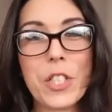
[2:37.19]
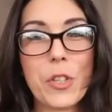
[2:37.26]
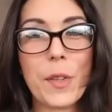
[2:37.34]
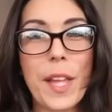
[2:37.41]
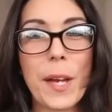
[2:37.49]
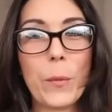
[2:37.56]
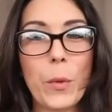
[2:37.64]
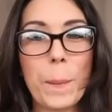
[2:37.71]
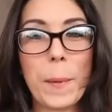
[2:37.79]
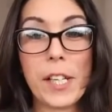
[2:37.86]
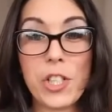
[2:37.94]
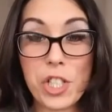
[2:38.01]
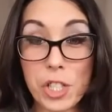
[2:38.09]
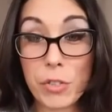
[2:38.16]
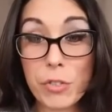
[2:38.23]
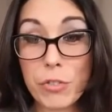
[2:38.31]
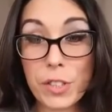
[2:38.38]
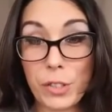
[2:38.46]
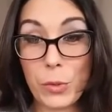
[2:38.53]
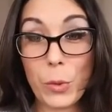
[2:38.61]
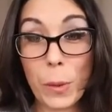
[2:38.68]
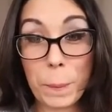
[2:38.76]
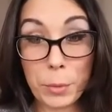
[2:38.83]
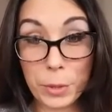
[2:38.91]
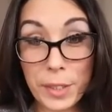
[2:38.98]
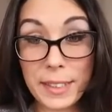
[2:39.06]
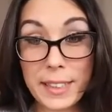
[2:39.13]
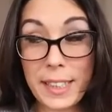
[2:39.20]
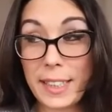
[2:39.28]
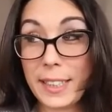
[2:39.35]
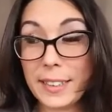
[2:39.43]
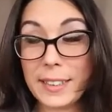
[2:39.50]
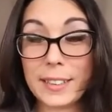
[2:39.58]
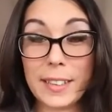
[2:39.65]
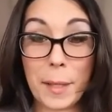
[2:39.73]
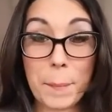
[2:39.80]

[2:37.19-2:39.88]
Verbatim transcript: so that when my children, who are preteens,